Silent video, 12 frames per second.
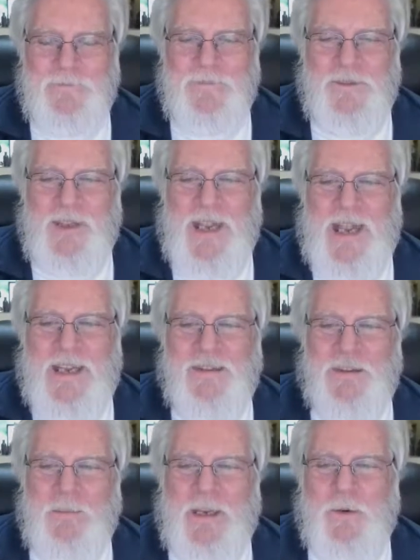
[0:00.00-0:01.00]
to ask
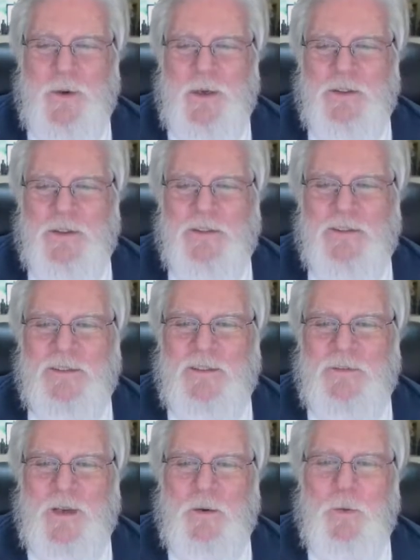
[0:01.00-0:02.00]
them that question if
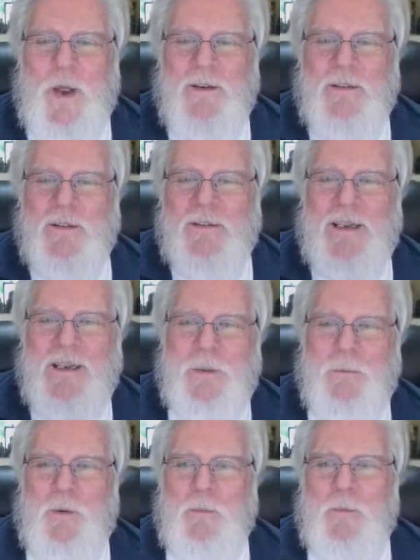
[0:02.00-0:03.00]
they want that
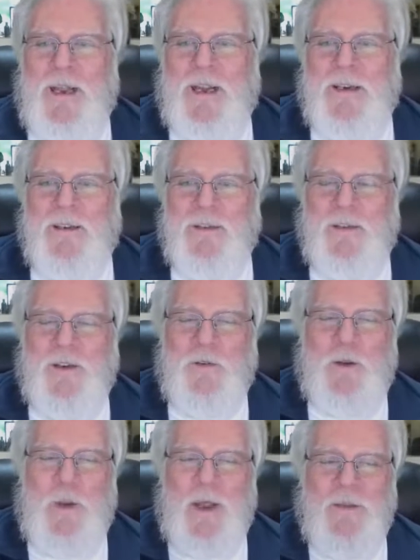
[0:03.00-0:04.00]
apple pie. Or
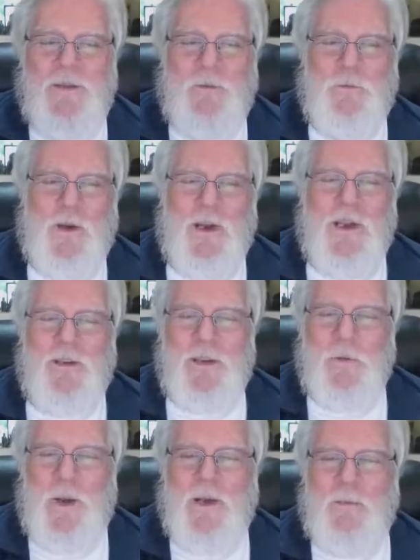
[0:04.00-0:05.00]
they
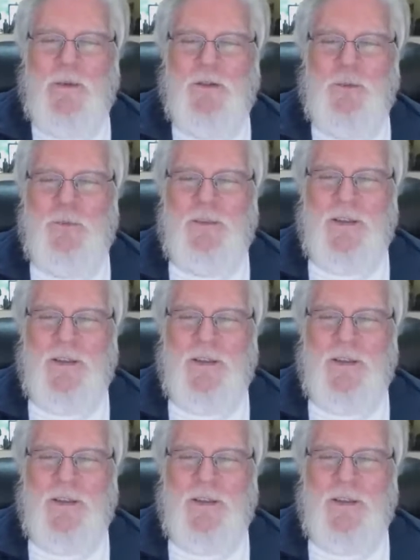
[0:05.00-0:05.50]
want to be super.